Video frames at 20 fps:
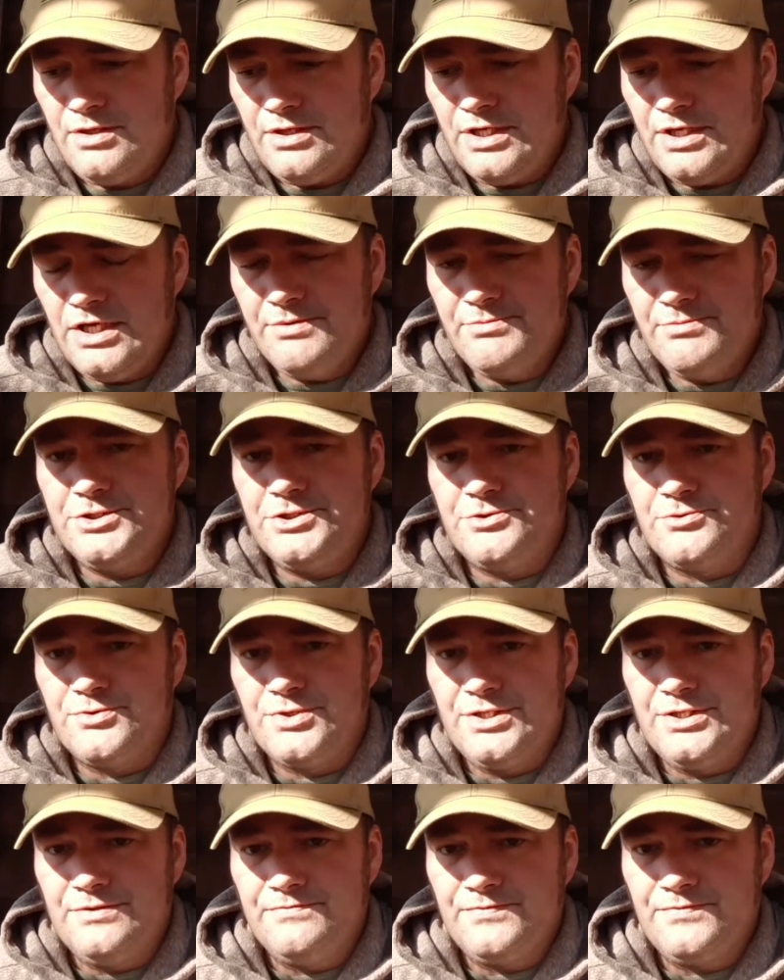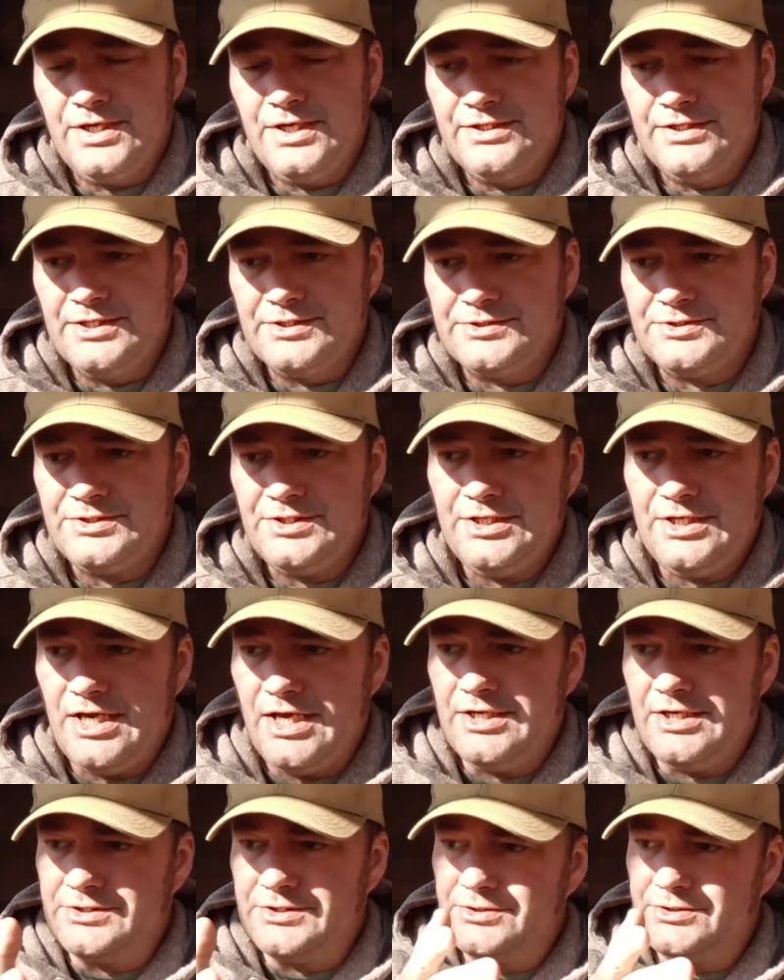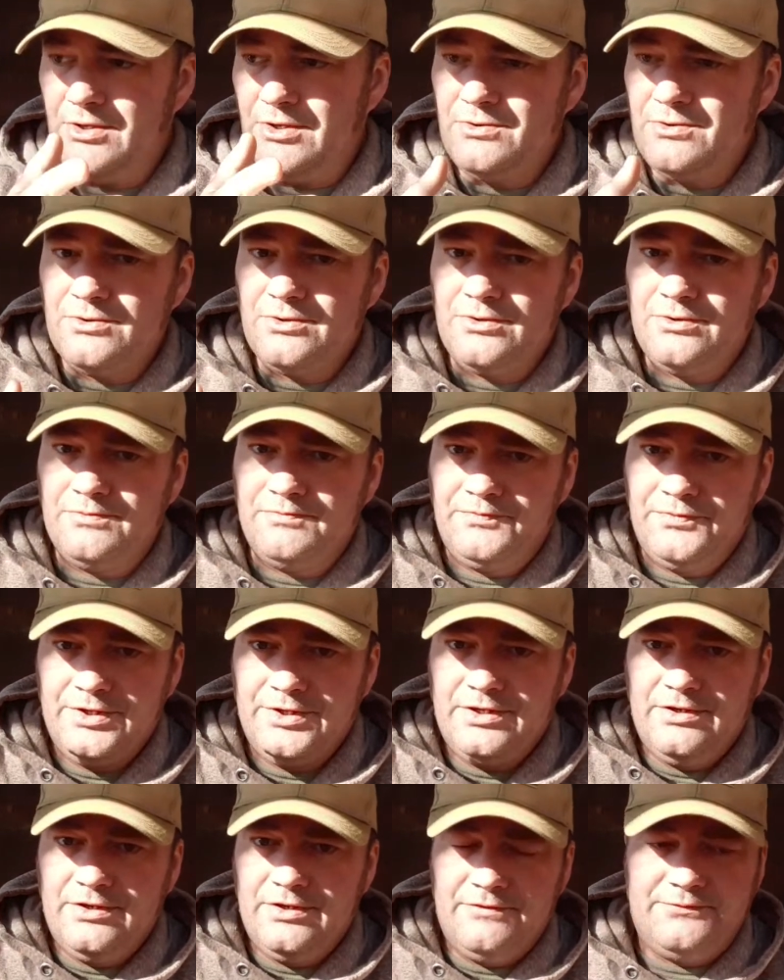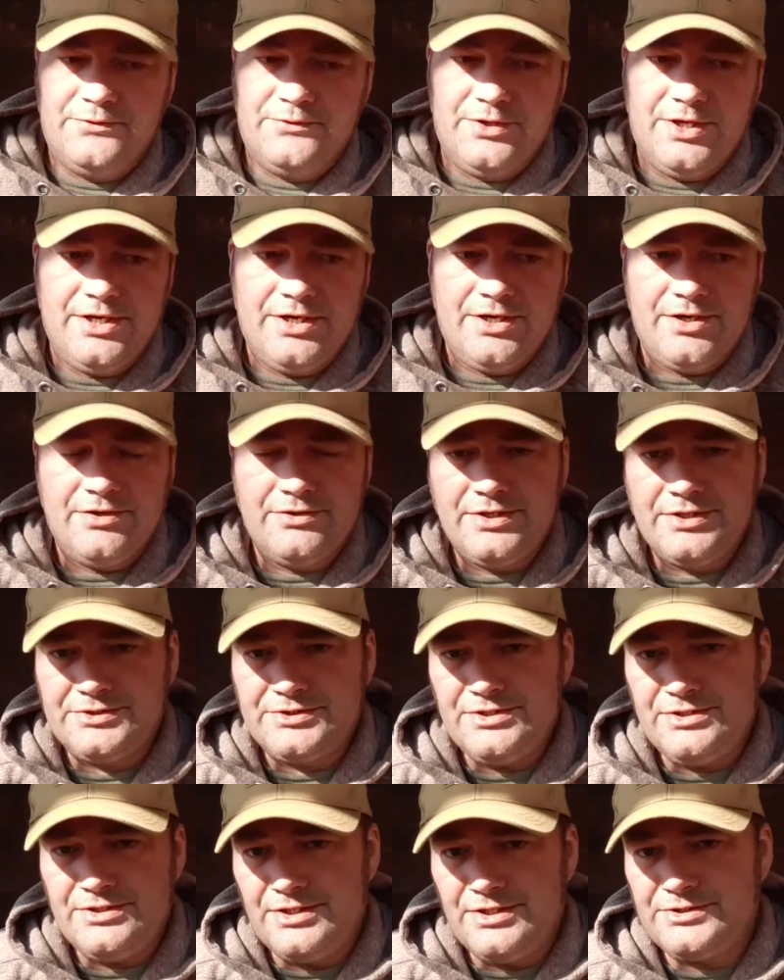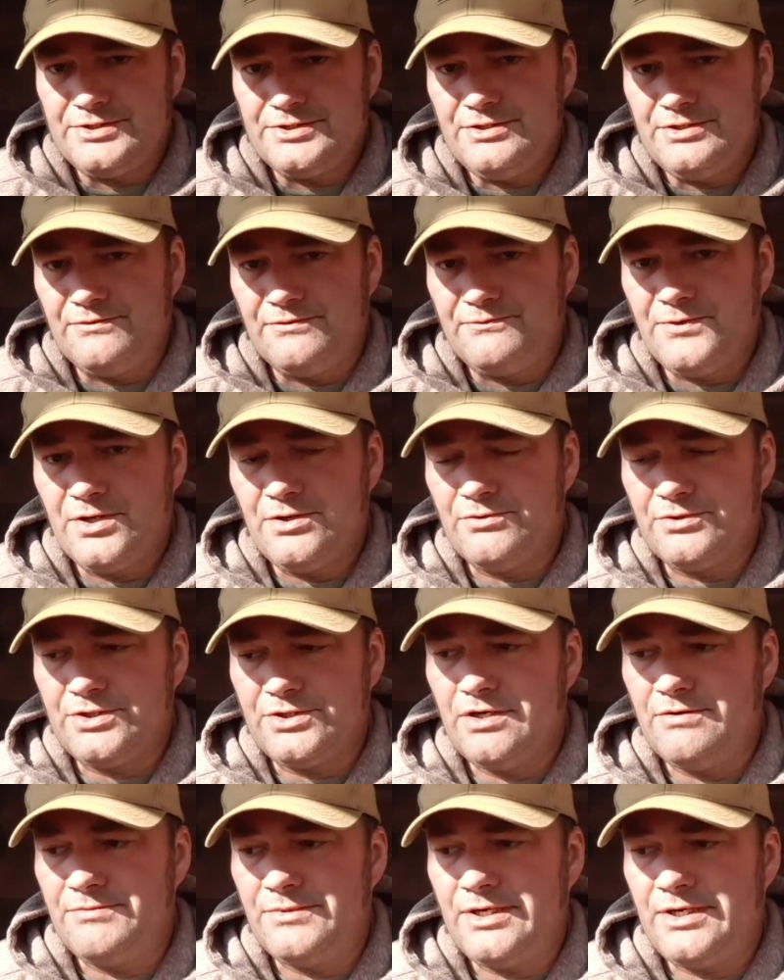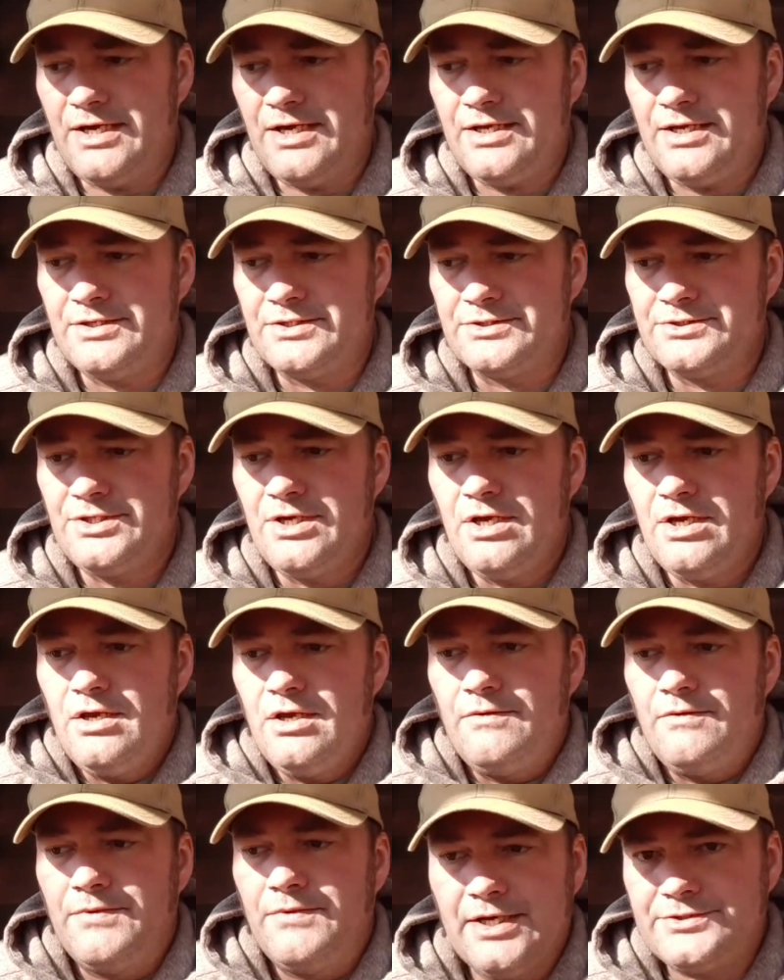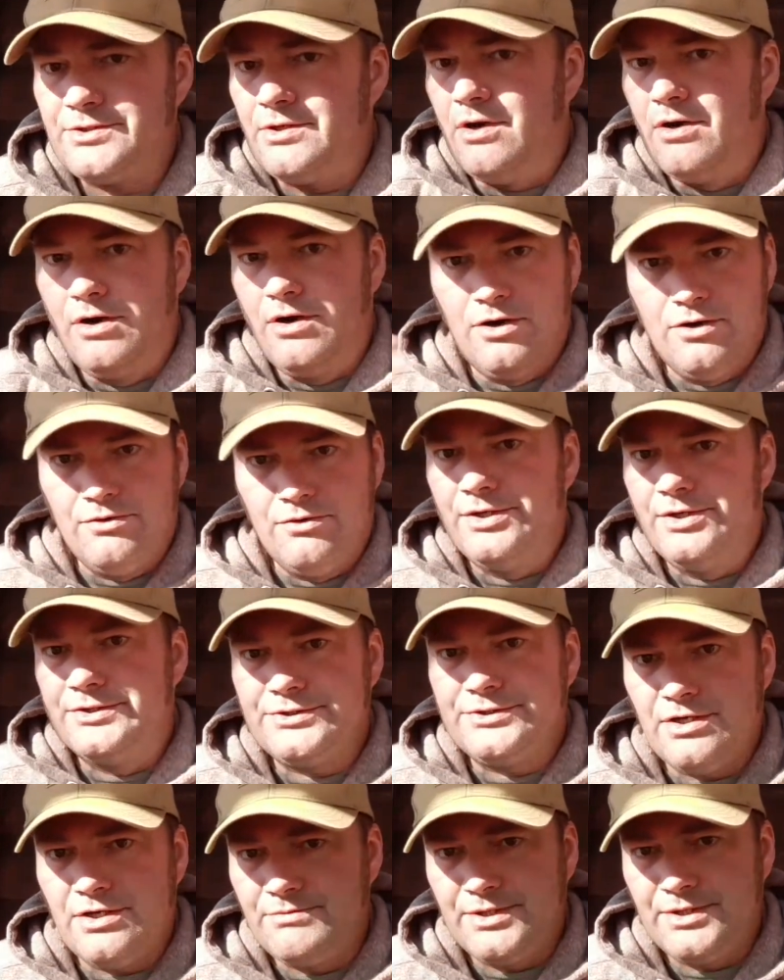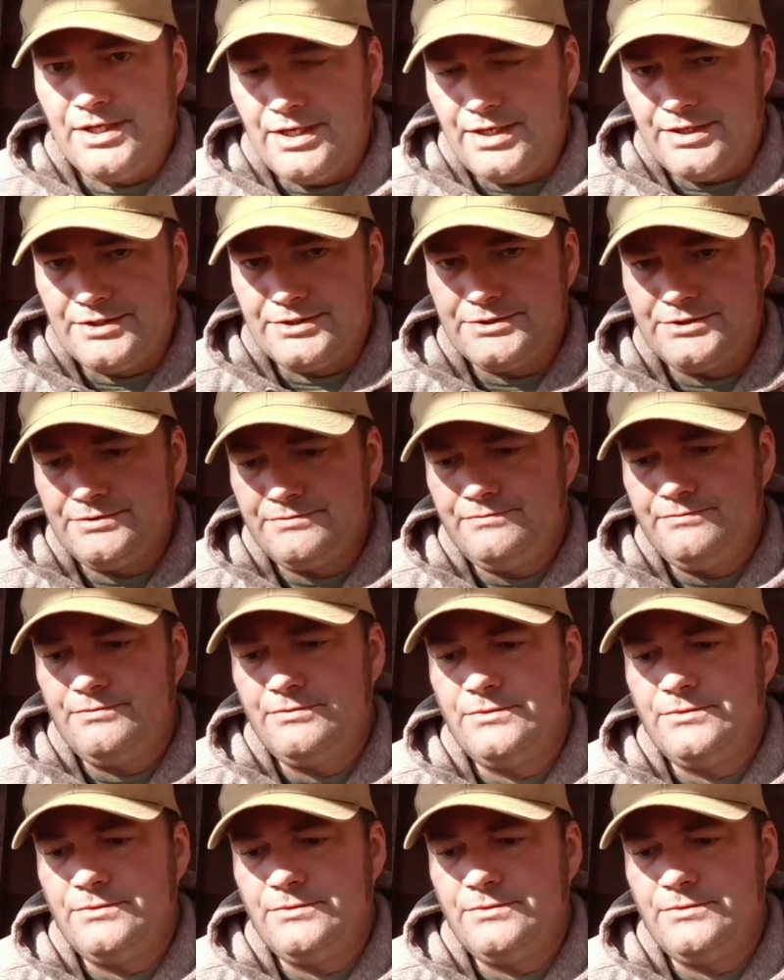imagery and they see a solar flare, they see they see the funnel coming at us. That's always coming at us.